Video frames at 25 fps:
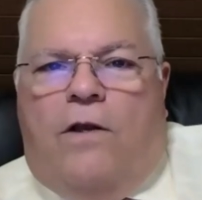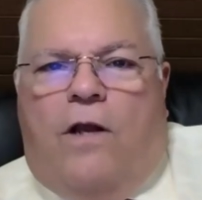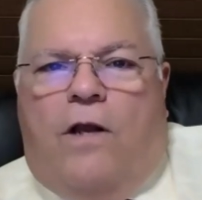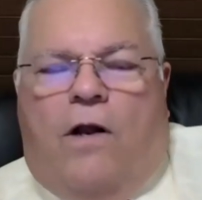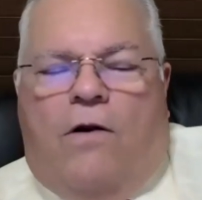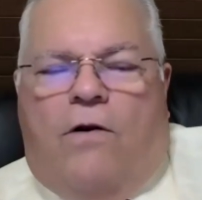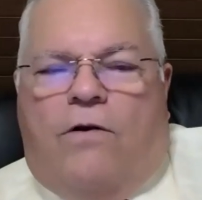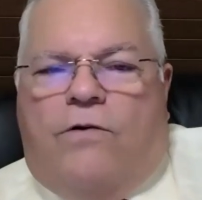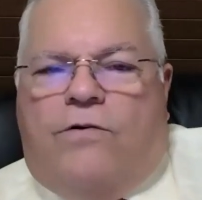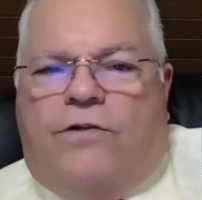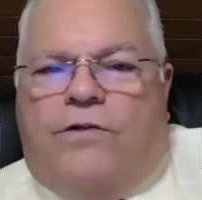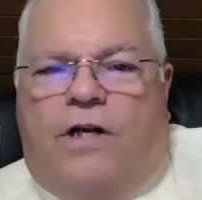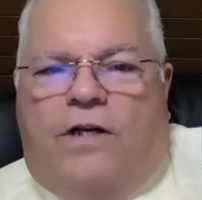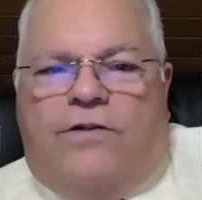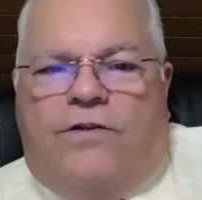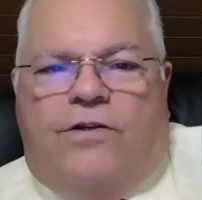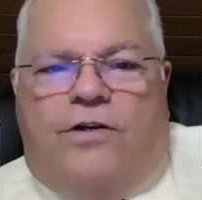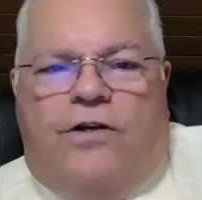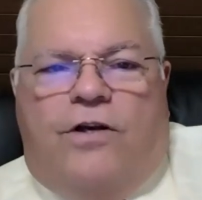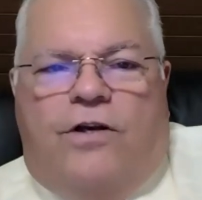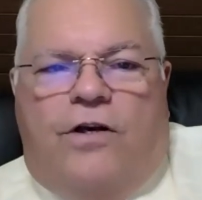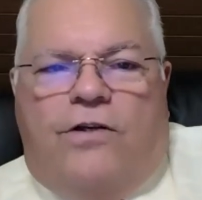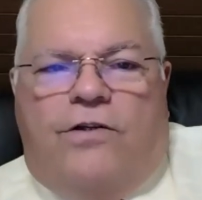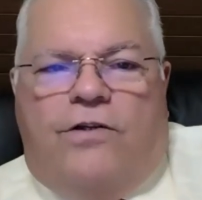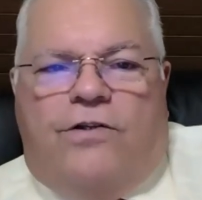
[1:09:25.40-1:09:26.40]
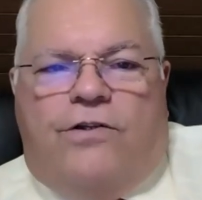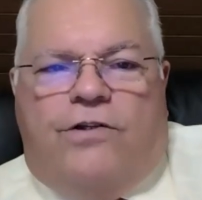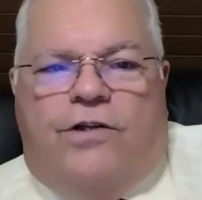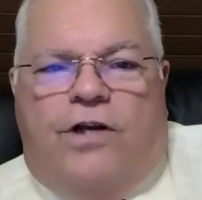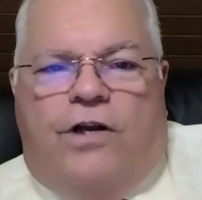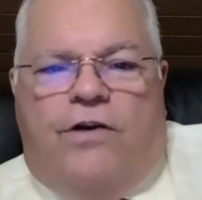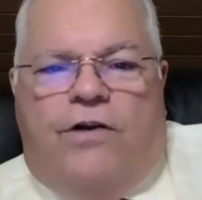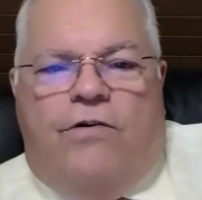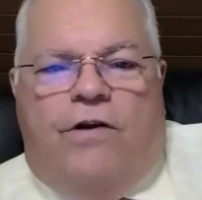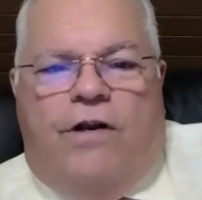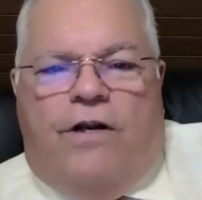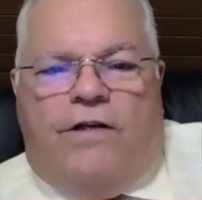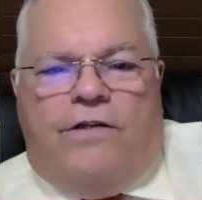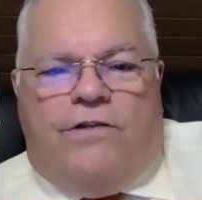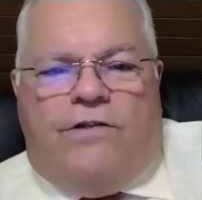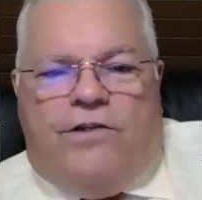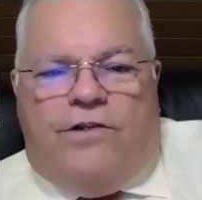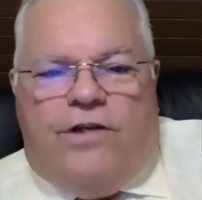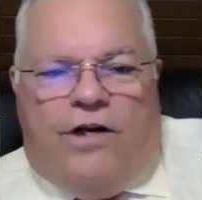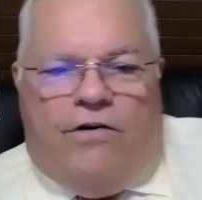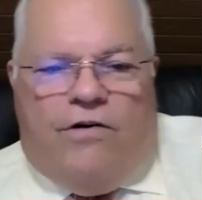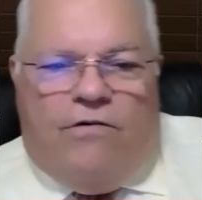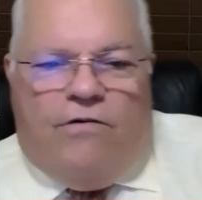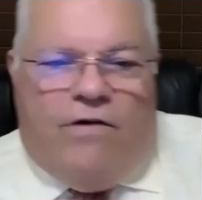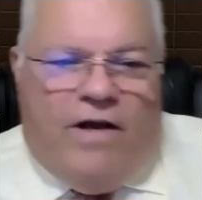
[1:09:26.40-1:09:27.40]
y'all are such good
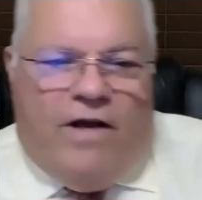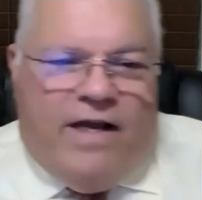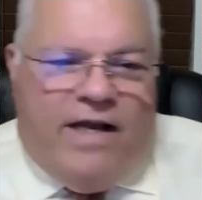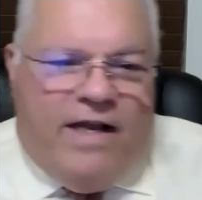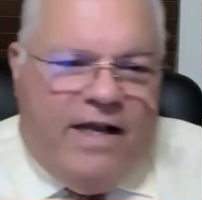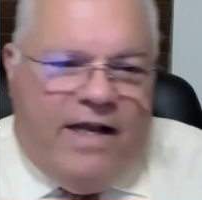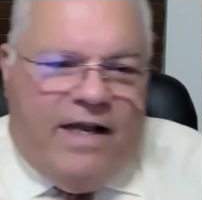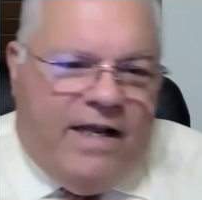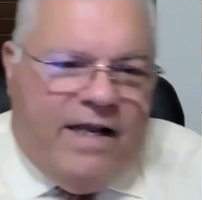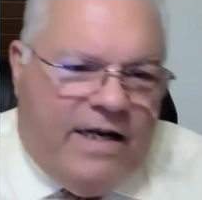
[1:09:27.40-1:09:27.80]
students, you know,